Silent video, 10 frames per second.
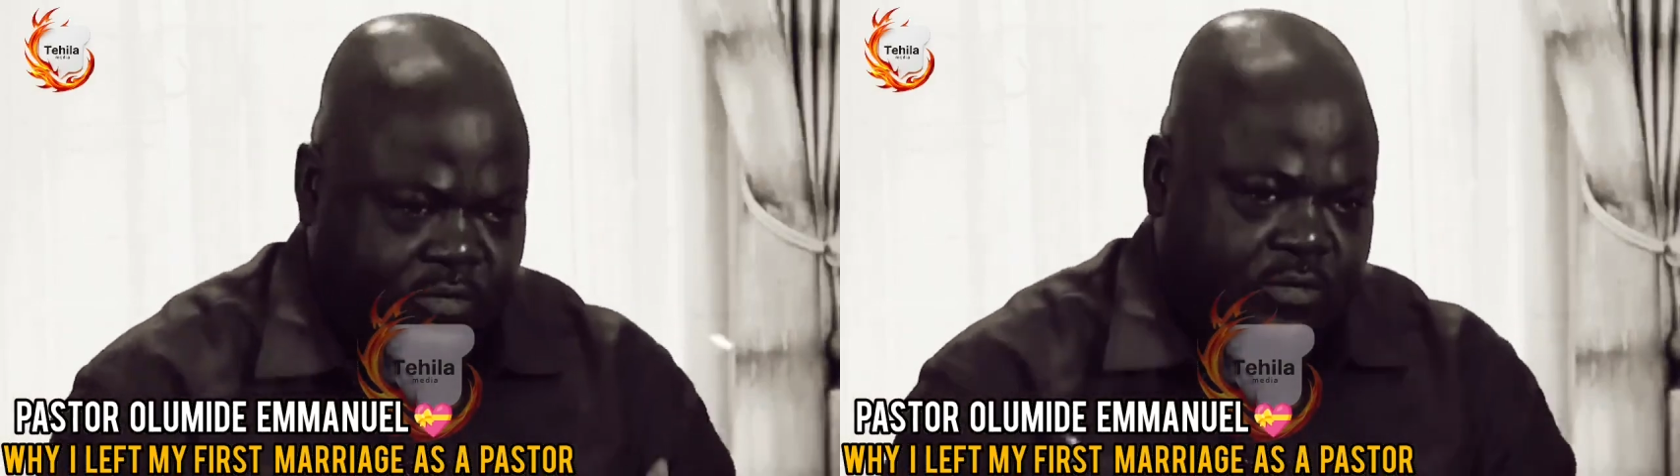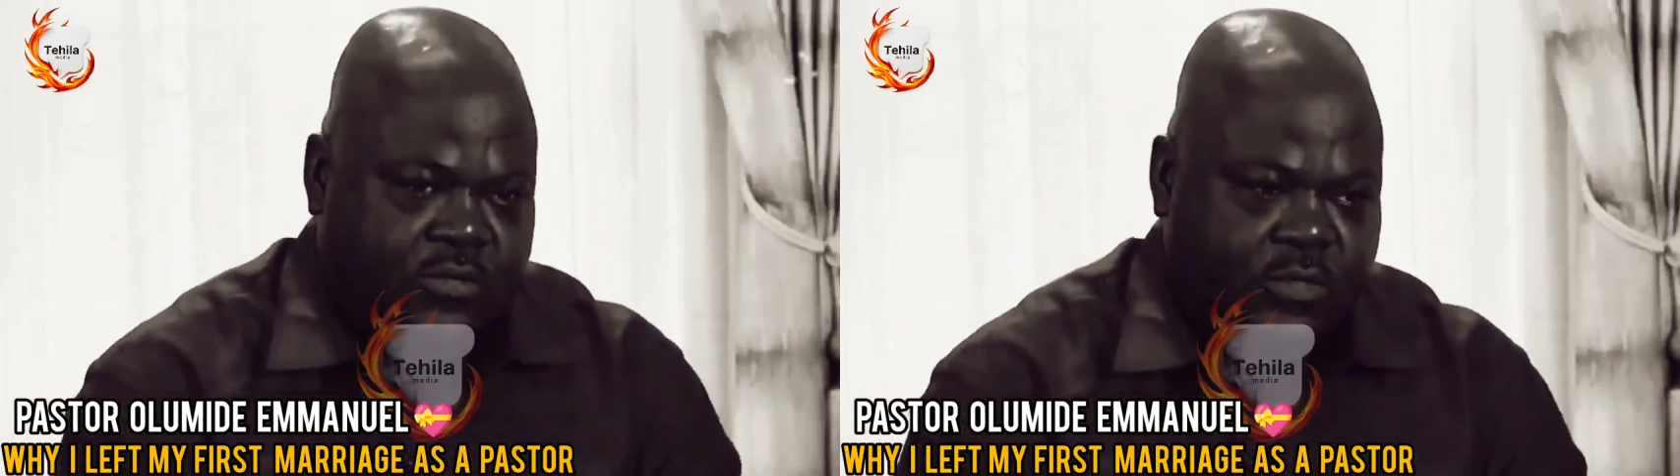
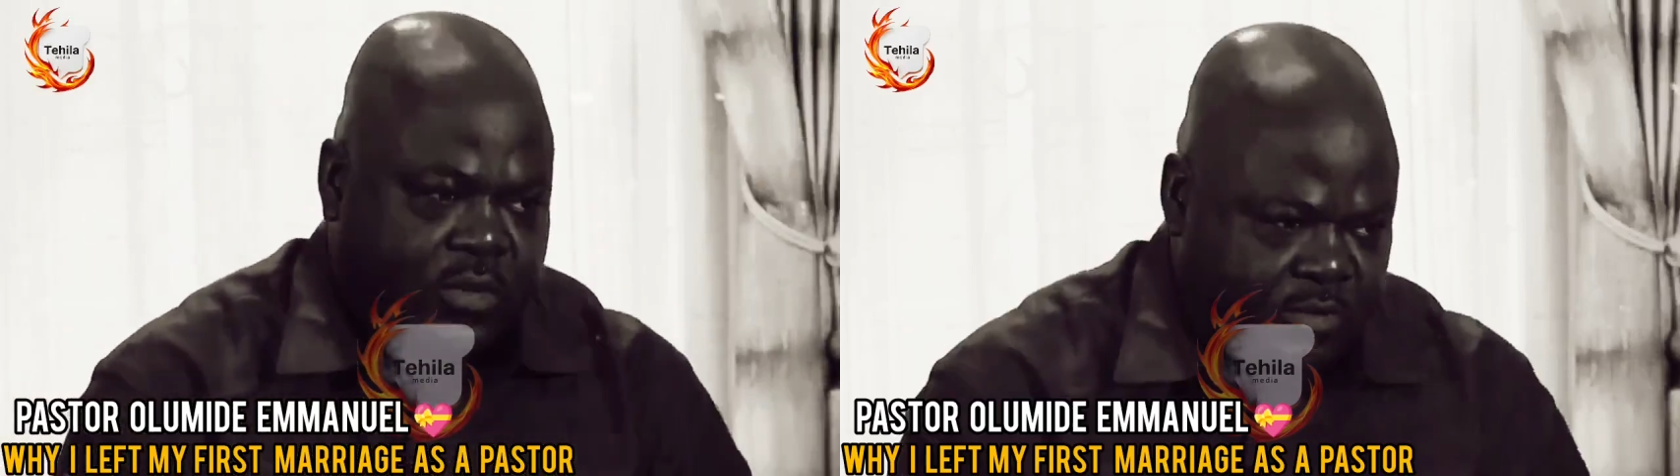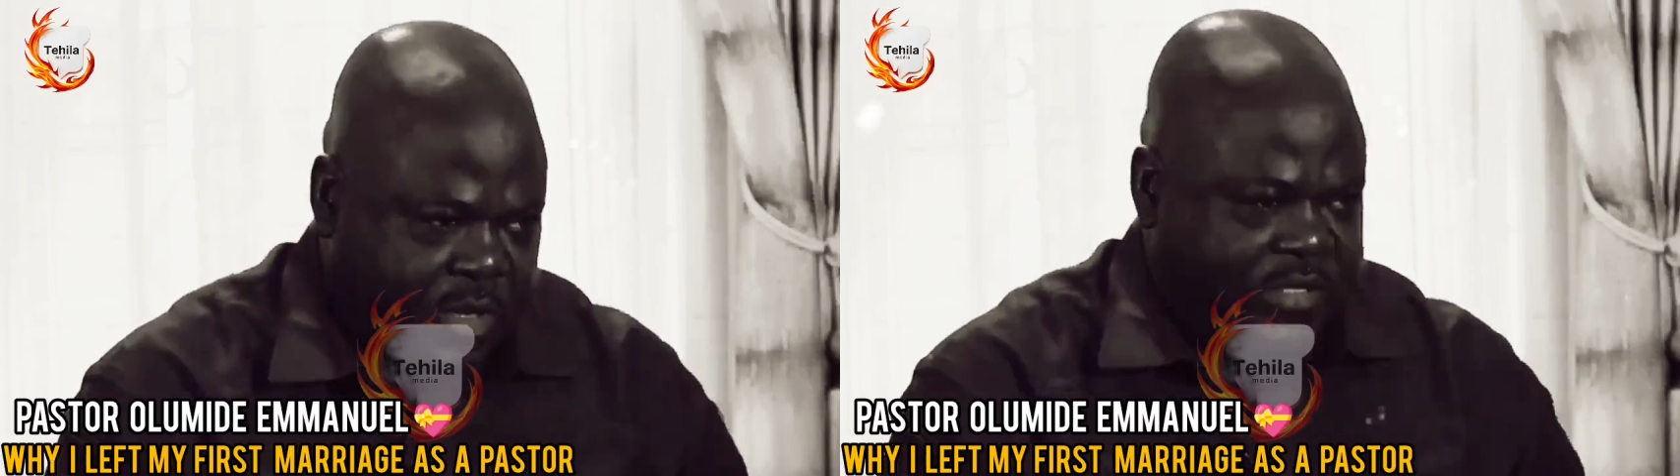too,
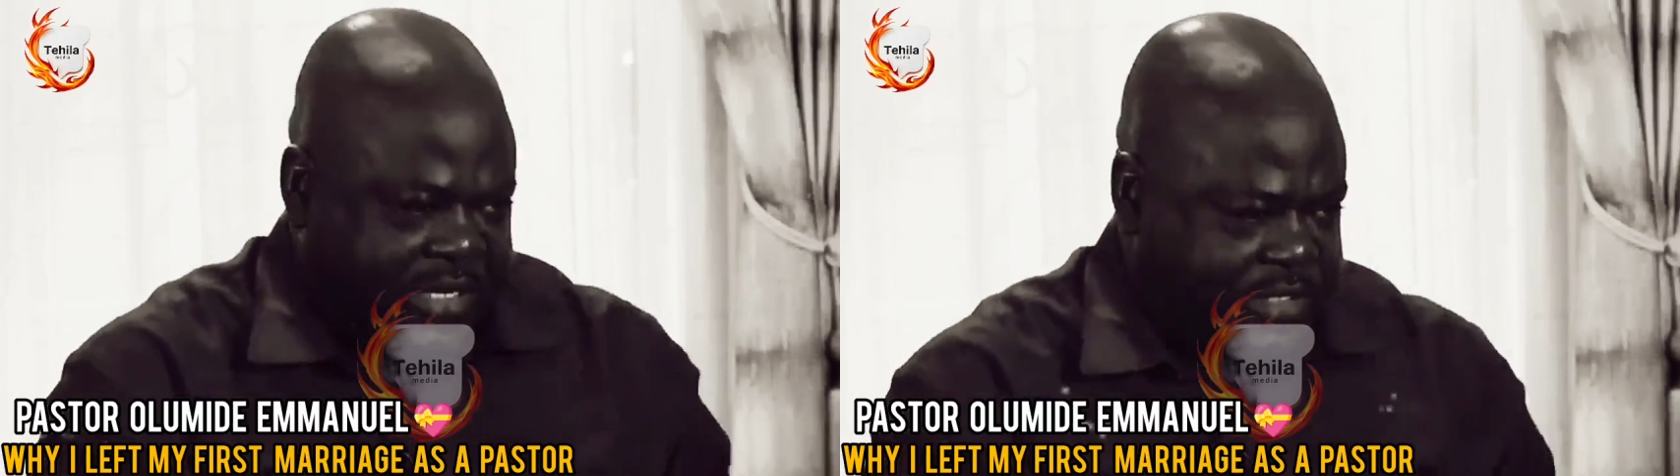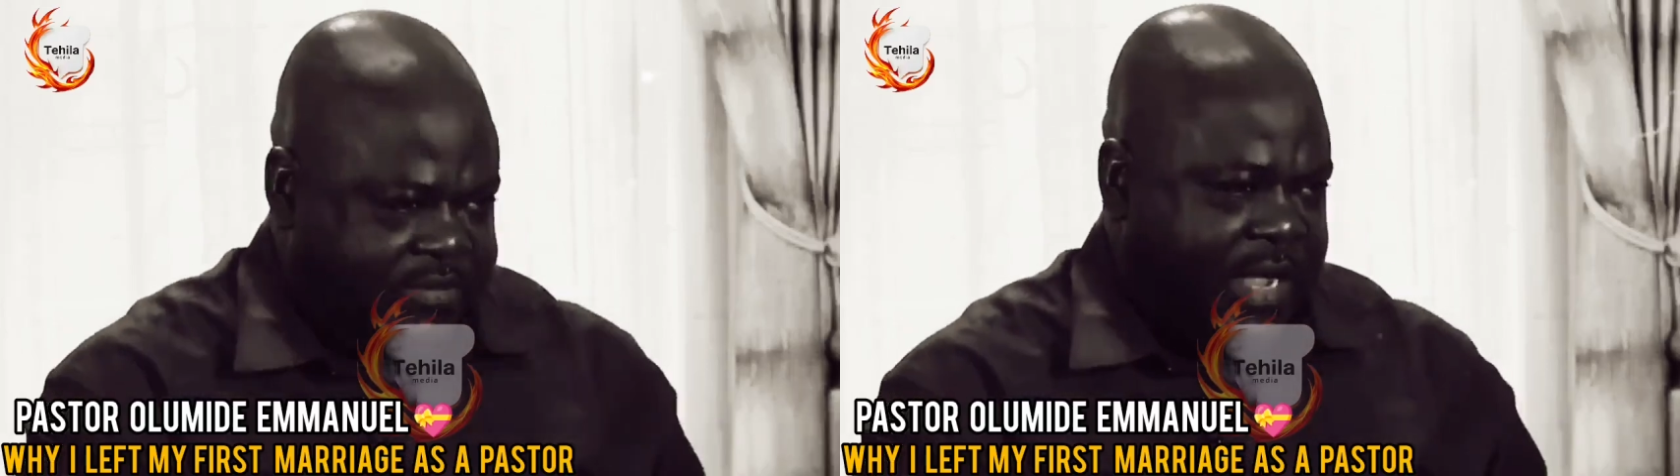because
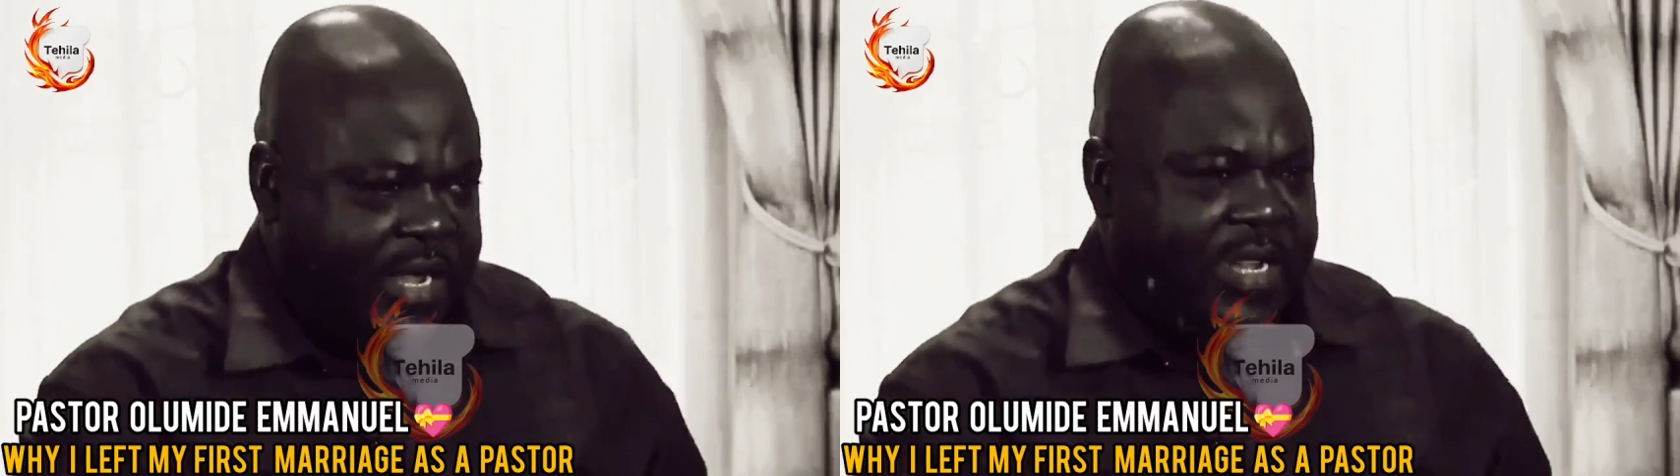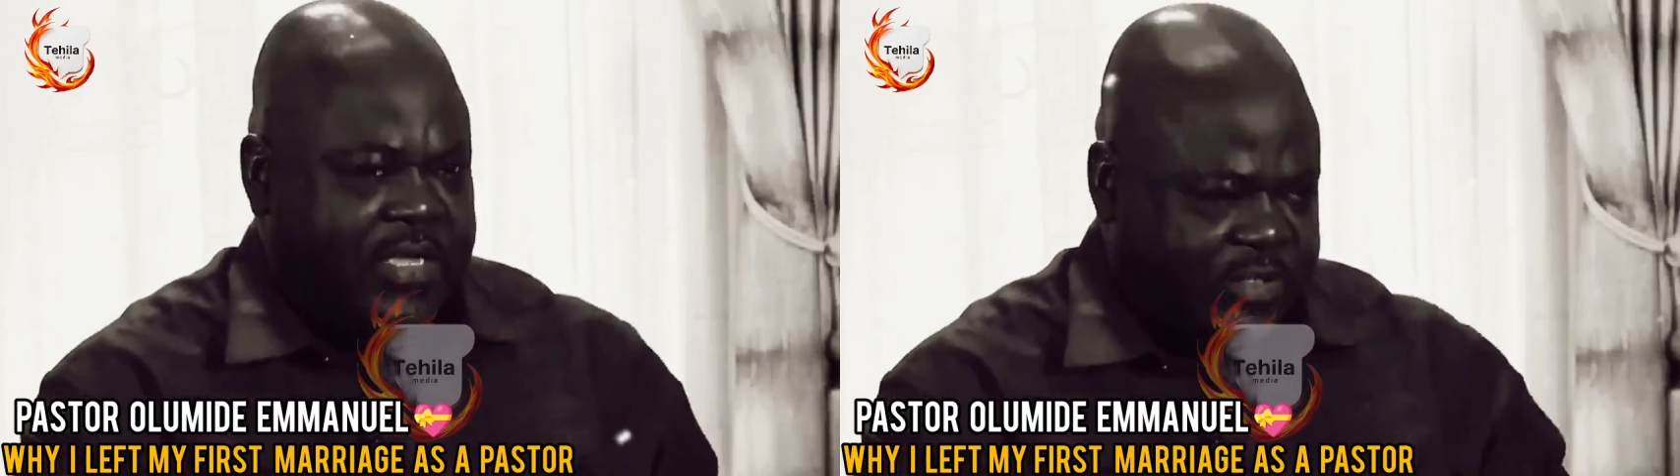it's my area.